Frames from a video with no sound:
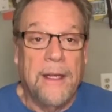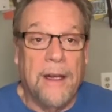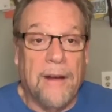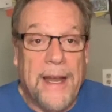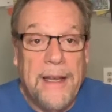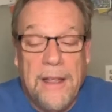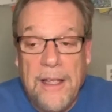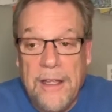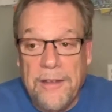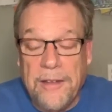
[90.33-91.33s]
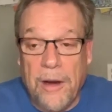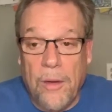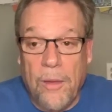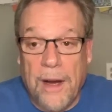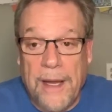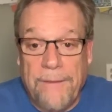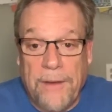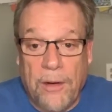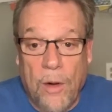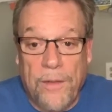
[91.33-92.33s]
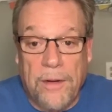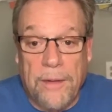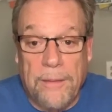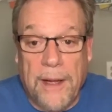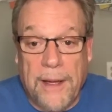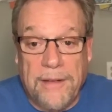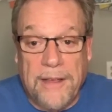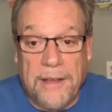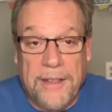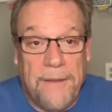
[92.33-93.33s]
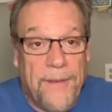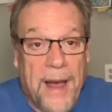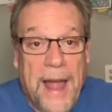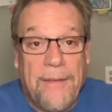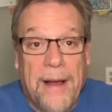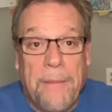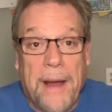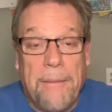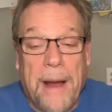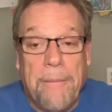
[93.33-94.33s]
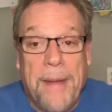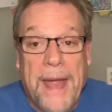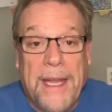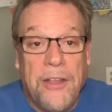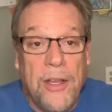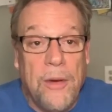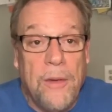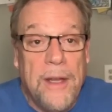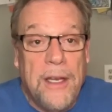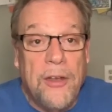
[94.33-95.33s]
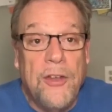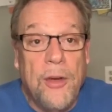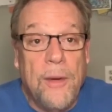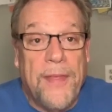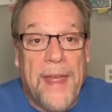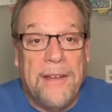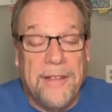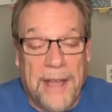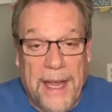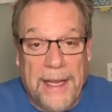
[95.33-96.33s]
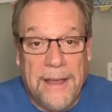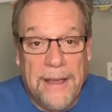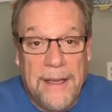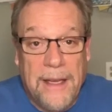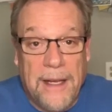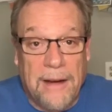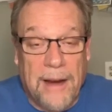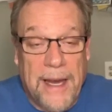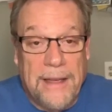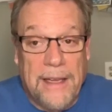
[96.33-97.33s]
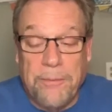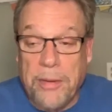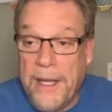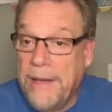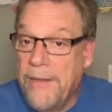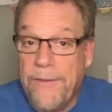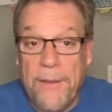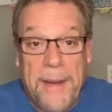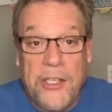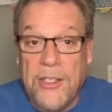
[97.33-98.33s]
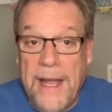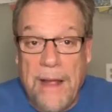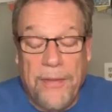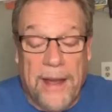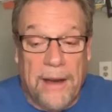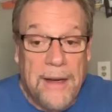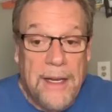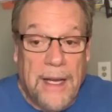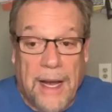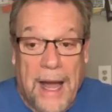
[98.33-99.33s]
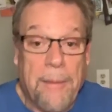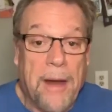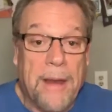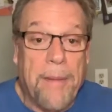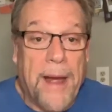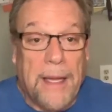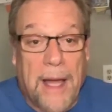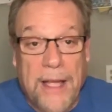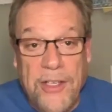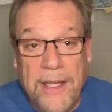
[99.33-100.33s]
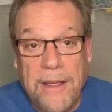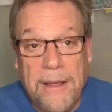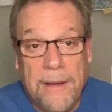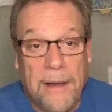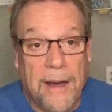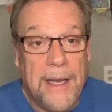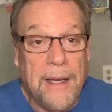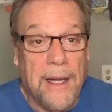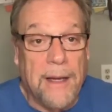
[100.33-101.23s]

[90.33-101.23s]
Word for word: all right? So if you're over 65, I'm begging you, do what they say, all right? There's plenty of information out there. I'm on a biologic, all right,